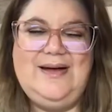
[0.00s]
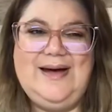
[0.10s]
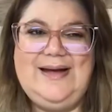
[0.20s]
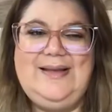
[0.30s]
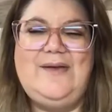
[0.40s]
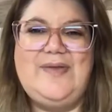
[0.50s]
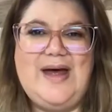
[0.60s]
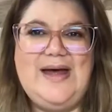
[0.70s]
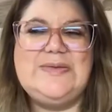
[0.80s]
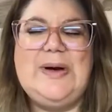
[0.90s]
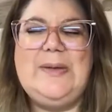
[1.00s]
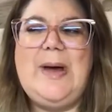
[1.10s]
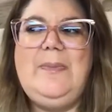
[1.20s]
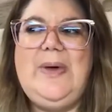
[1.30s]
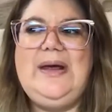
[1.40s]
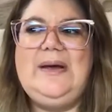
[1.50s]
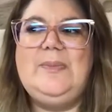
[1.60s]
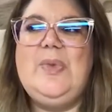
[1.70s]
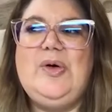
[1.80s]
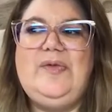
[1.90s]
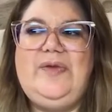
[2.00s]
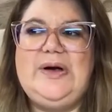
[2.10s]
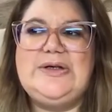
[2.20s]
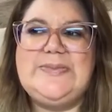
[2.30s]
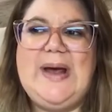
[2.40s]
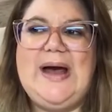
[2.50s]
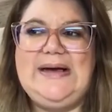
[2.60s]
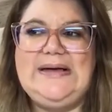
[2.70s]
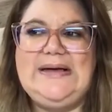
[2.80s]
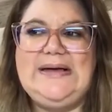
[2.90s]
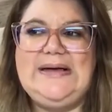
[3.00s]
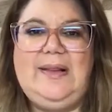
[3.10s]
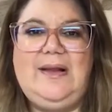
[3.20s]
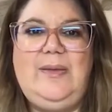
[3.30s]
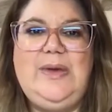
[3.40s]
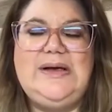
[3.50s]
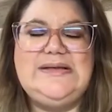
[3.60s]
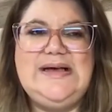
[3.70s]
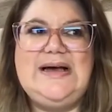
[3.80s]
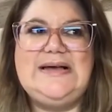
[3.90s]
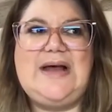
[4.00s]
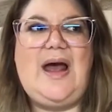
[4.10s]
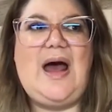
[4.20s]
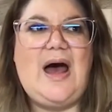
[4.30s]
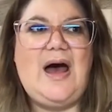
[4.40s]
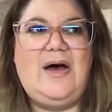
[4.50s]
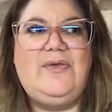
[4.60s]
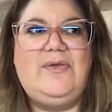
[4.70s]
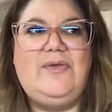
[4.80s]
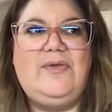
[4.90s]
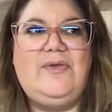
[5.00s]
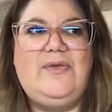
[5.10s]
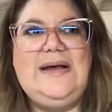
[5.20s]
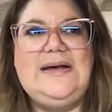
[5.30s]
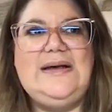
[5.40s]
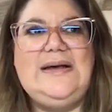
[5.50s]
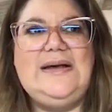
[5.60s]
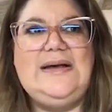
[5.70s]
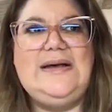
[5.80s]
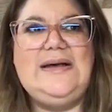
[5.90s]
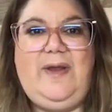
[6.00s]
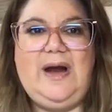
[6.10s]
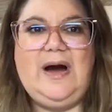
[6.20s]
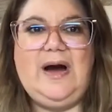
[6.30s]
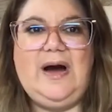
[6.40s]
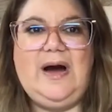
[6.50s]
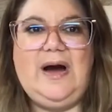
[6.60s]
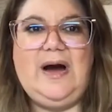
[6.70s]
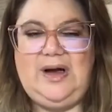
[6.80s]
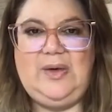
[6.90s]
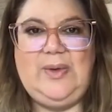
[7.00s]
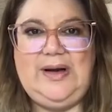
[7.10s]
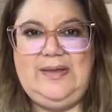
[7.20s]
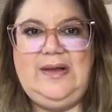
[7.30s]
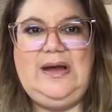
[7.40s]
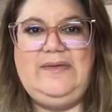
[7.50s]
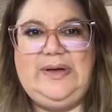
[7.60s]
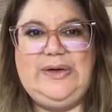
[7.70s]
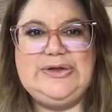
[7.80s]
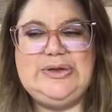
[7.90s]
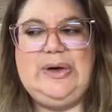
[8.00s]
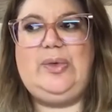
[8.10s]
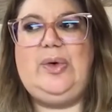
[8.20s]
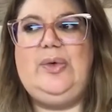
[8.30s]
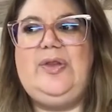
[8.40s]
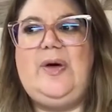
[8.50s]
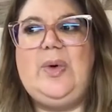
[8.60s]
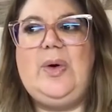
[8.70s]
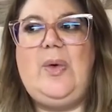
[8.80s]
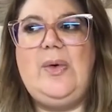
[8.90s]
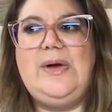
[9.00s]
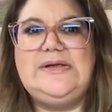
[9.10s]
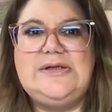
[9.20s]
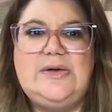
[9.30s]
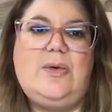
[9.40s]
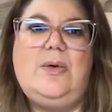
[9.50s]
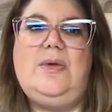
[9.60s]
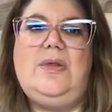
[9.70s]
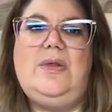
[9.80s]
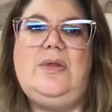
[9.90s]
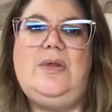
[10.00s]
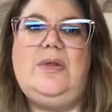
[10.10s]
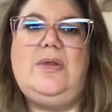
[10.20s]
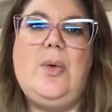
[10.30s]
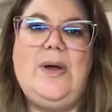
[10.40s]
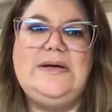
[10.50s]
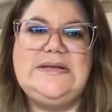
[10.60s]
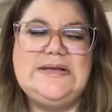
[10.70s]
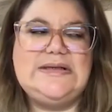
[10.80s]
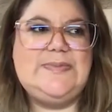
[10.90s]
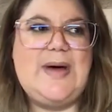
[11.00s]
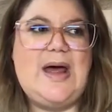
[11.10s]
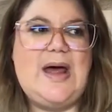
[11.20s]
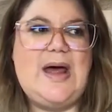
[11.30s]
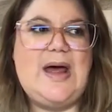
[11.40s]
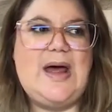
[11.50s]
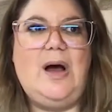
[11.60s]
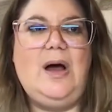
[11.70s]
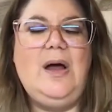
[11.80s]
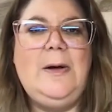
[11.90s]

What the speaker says: I love that. It's one of my big motivators behind creating the community as I have, is that we're there with you in the evolution and growth, that we're going to grow with you, that we're going to expand, that we're not,